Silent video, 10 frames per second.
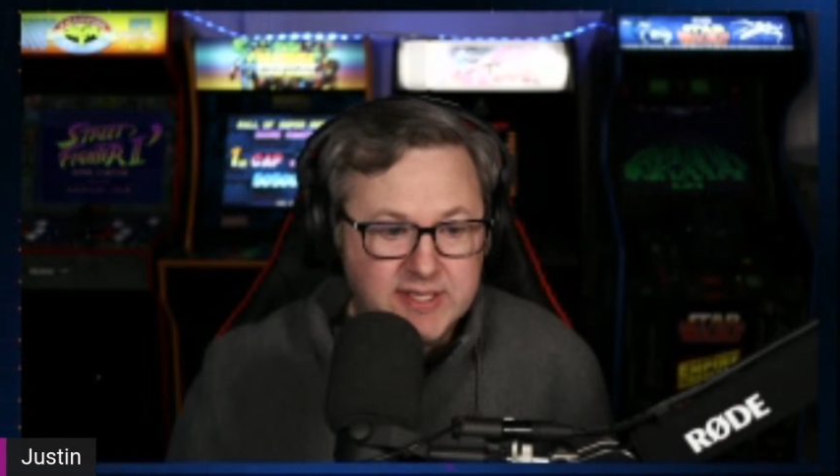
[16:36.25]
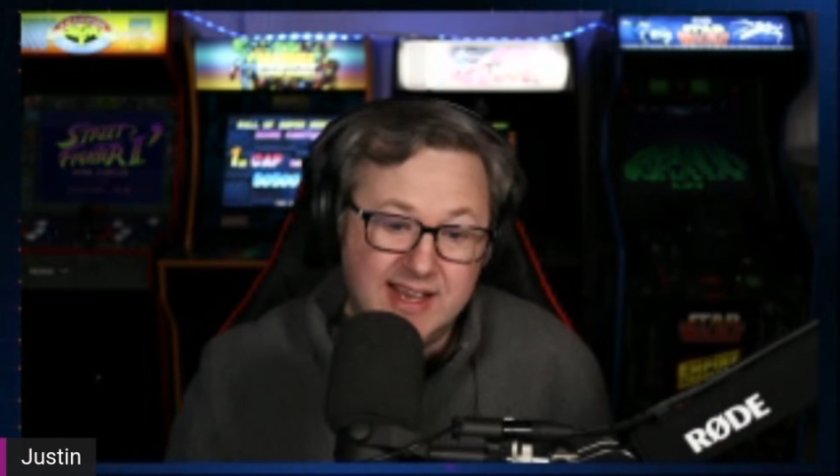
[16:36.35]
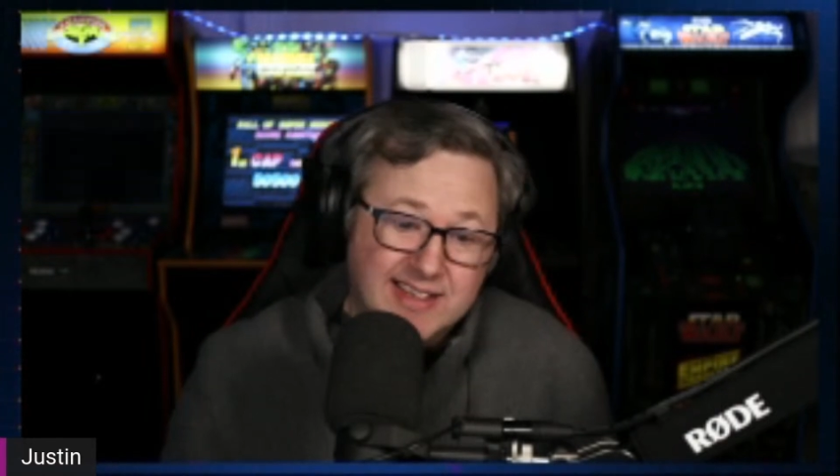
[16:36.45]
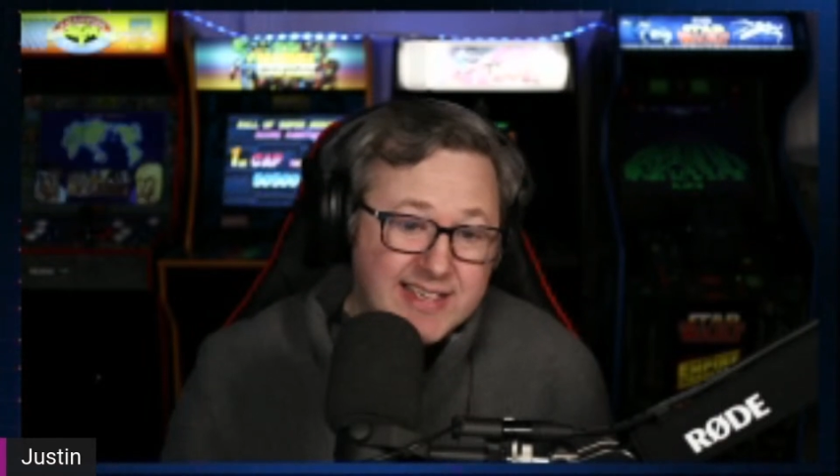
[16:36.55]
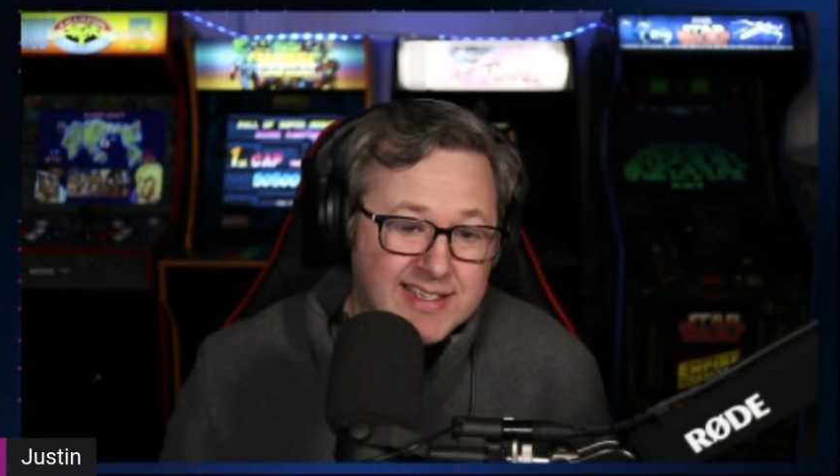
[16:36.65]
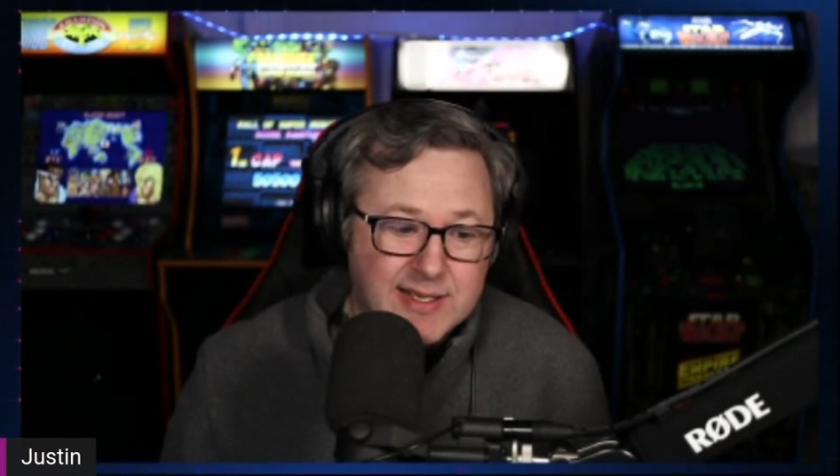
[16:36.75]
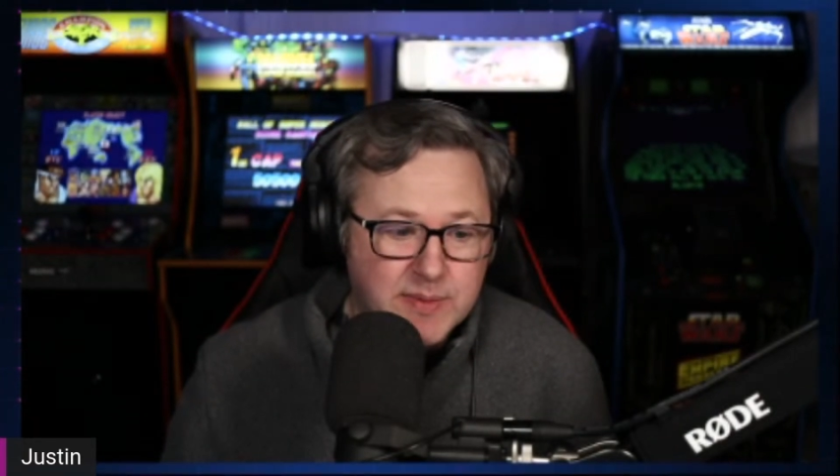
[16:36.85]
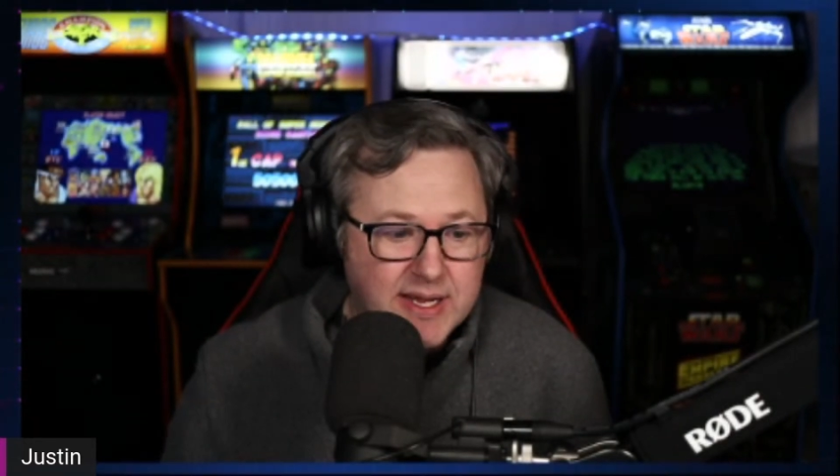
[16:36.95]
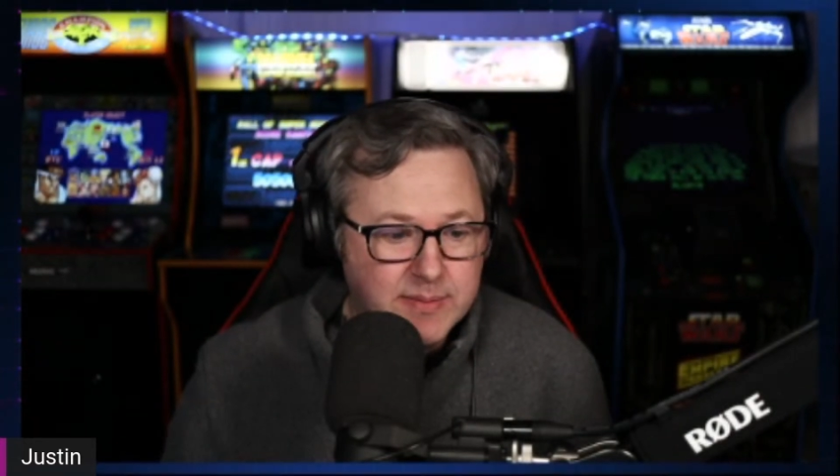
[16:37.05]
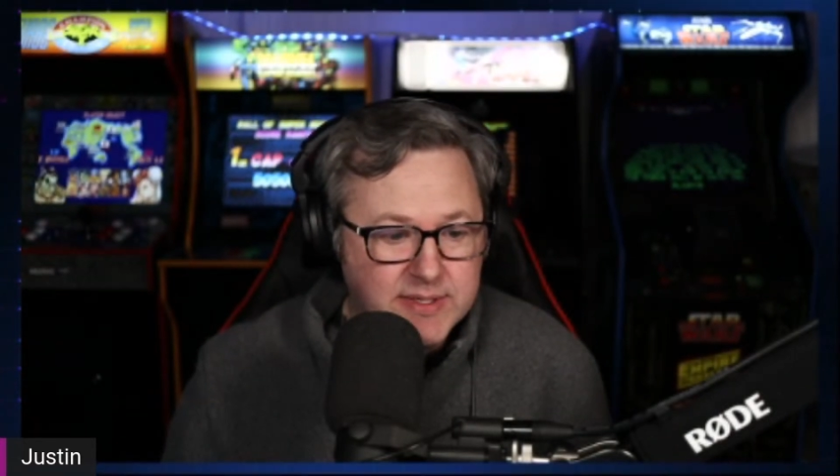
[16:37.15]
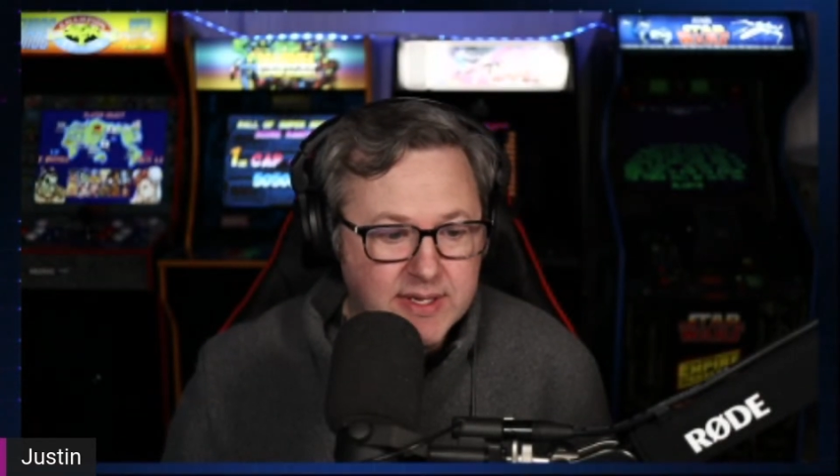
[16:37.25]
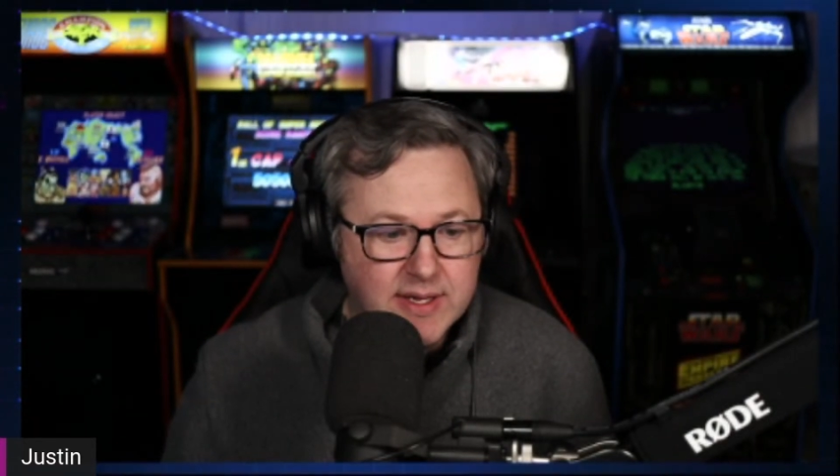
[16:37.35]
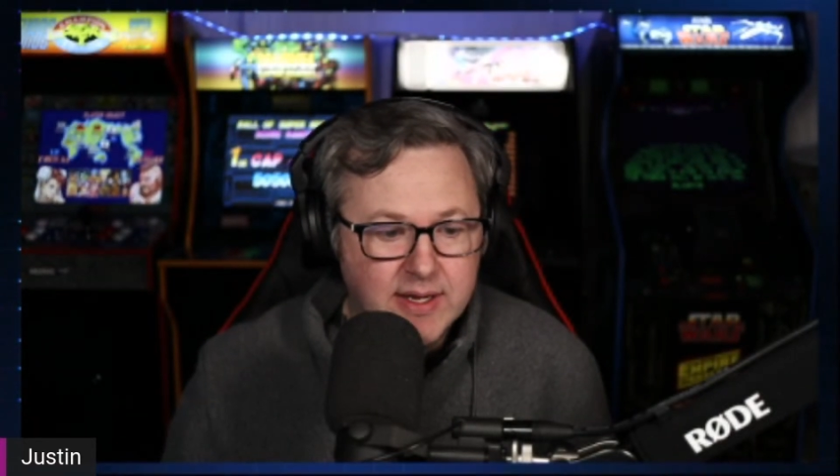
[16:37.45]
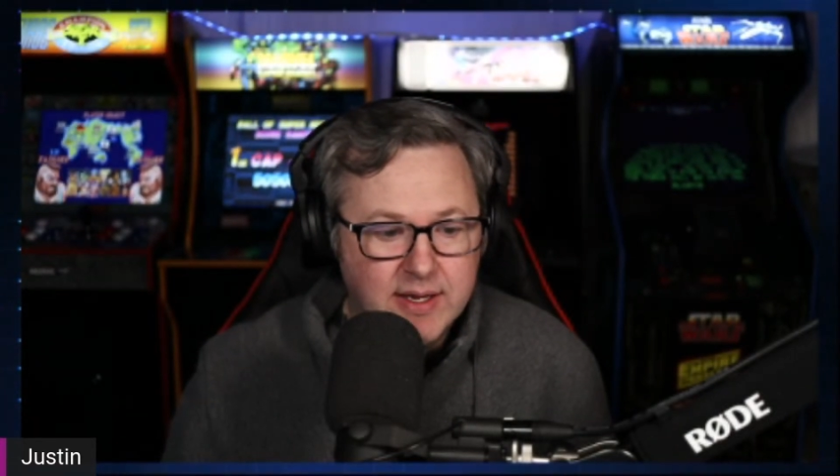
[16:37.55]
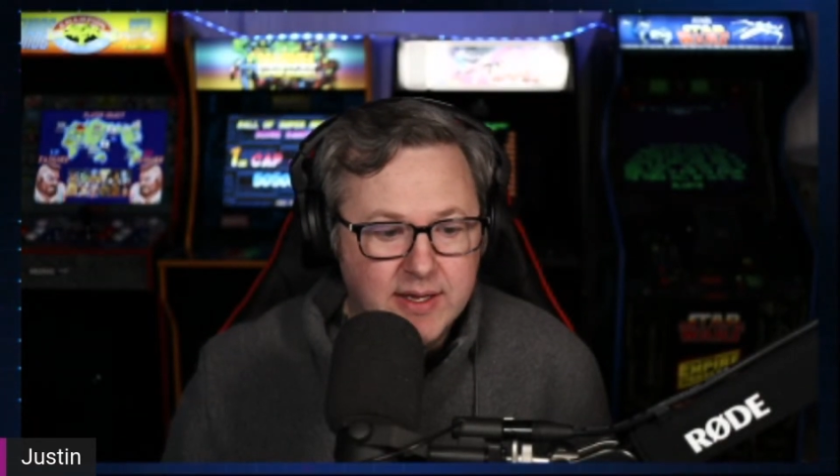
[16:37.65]
content. Sometimes
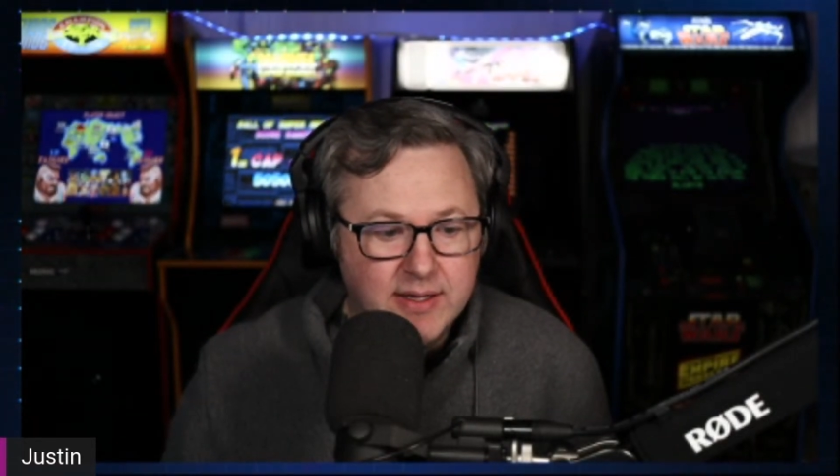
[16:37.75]
you